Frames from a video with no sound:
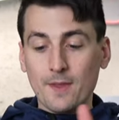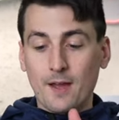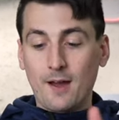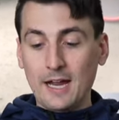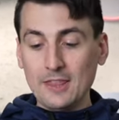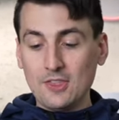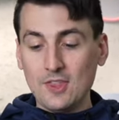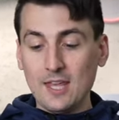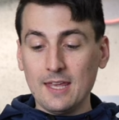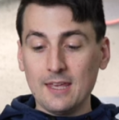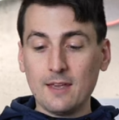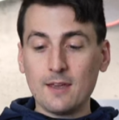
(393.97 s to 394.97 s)
I
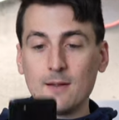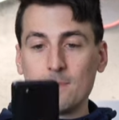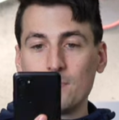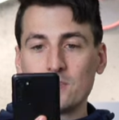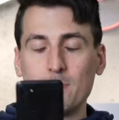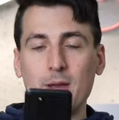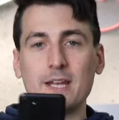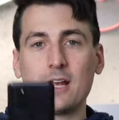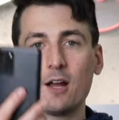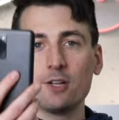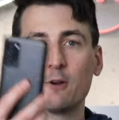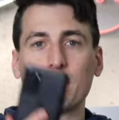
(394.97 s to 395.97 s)
think, depending
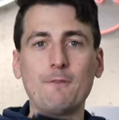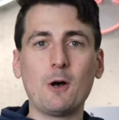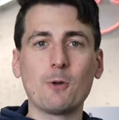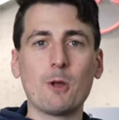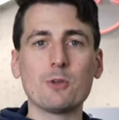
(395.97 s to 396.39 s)
on your photo,